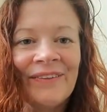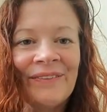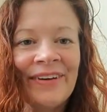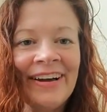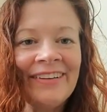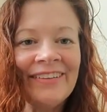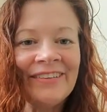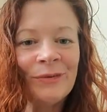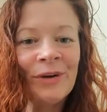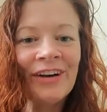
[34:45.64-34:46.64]
Well,
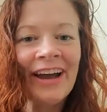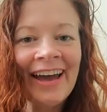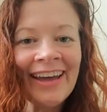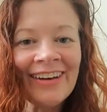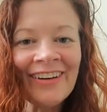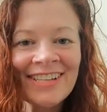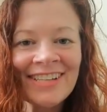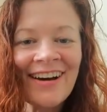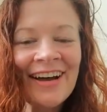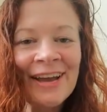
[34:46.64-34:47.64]
we're at our
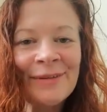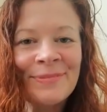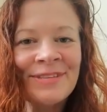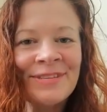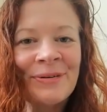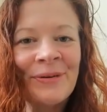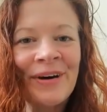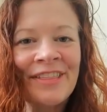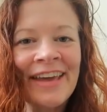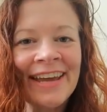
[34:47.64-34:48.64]
time. So
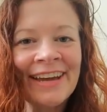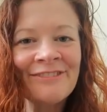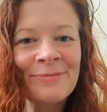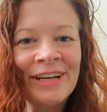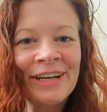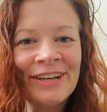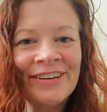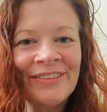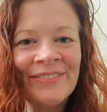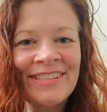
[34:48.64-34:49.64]
I thank everybody
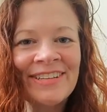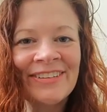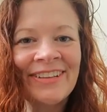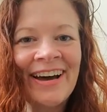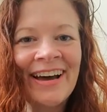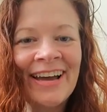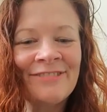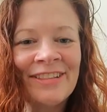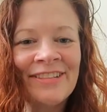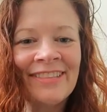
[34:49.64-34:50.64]
who was here live,
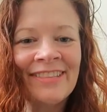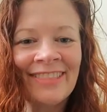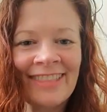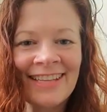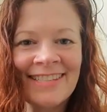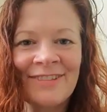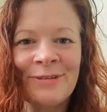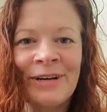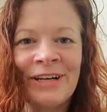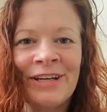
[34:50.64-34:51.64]
and thanks to
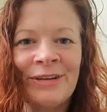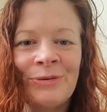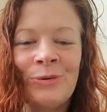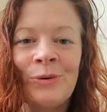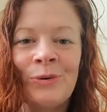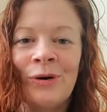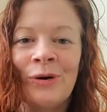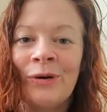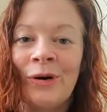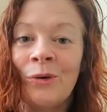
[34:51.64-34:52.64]
everybody who
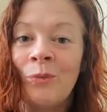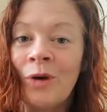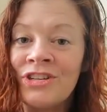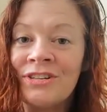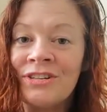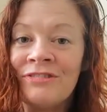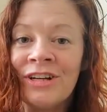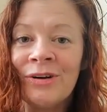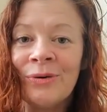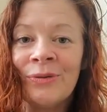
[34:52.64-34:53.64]
are watching the
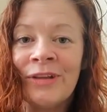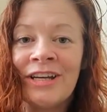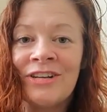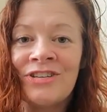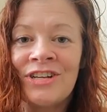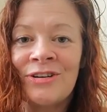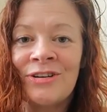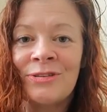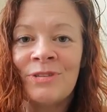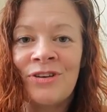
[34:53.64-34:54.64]
video. Like, share,
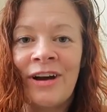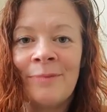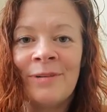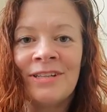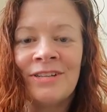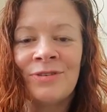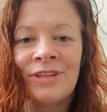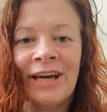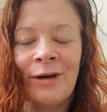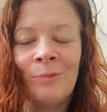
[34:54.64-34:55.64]
subscribe. It does
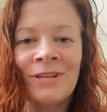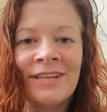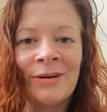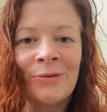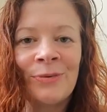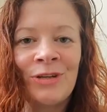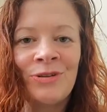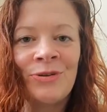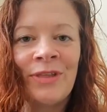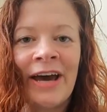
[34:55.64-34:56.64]
really help us out when you
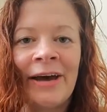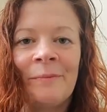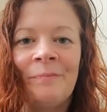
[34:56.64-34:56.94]
do that.